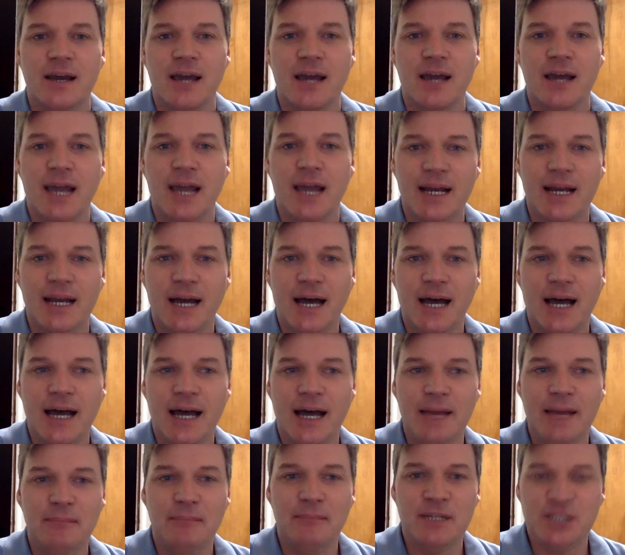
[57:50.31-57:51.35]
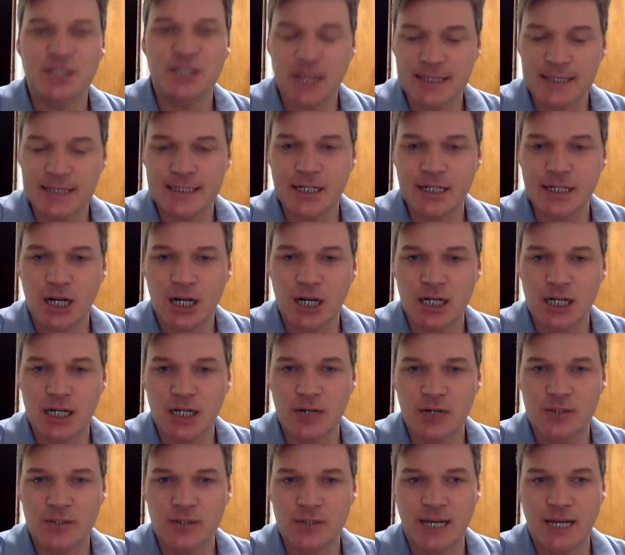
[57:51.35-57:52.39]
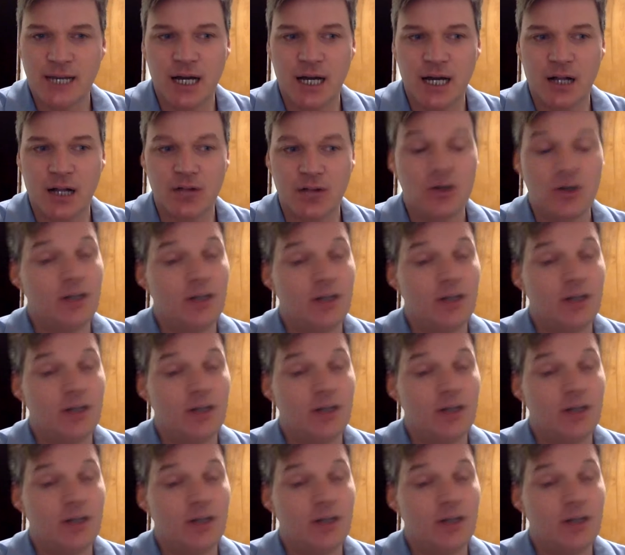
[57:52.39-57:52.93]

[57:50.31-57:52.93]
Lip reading: Anaheim Majestic Garden Hotel.